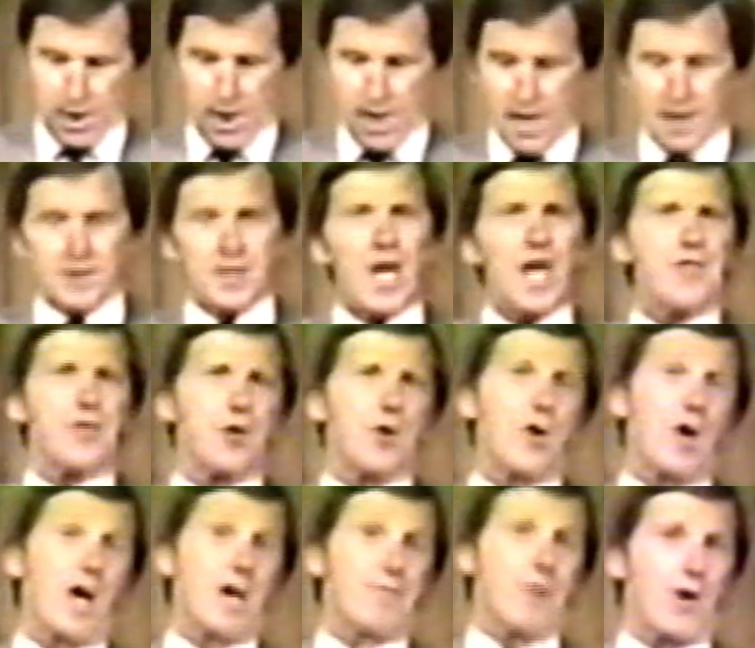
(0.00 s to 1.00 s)
Another
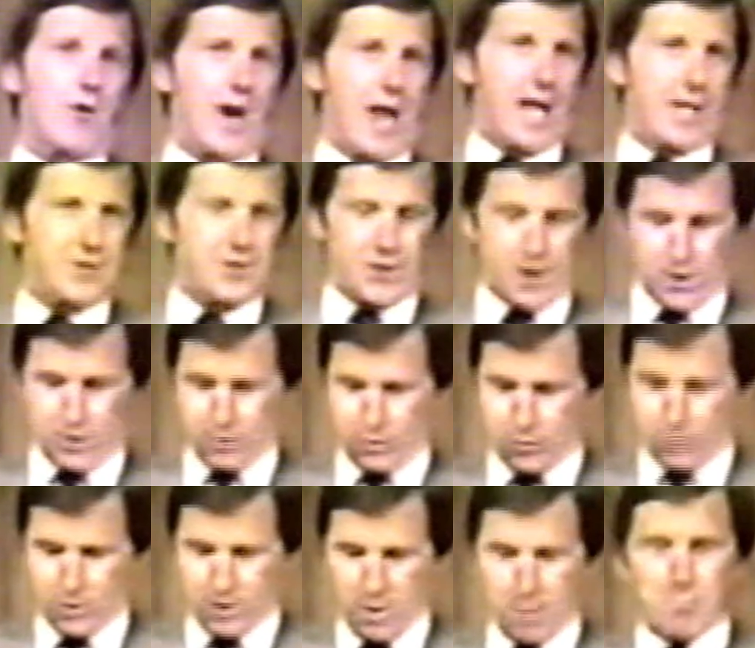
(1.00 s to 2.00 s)
of our
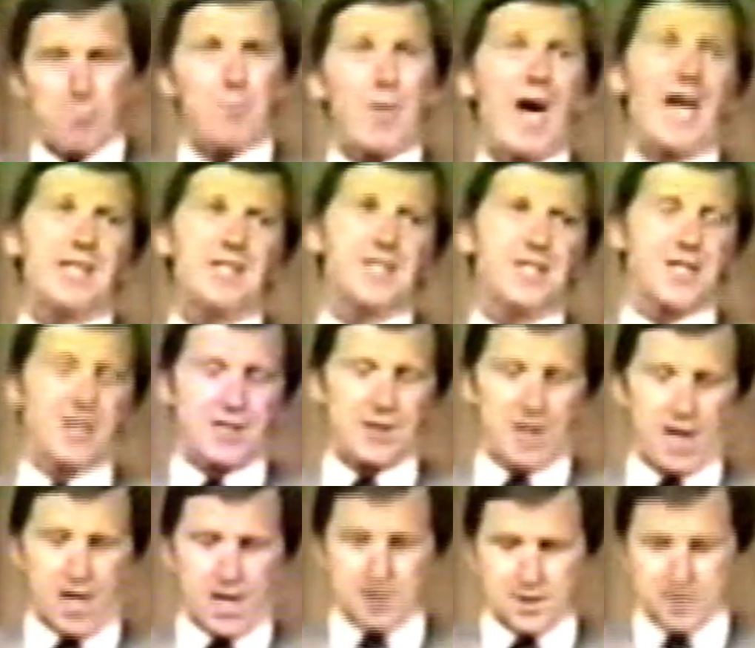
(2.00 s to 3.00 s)
ancestors bites the
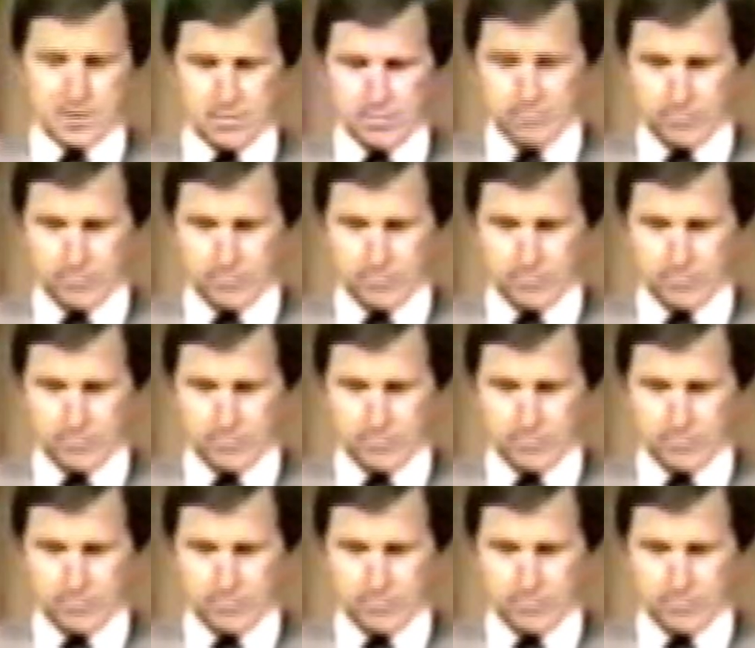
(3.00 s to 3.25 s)
dust.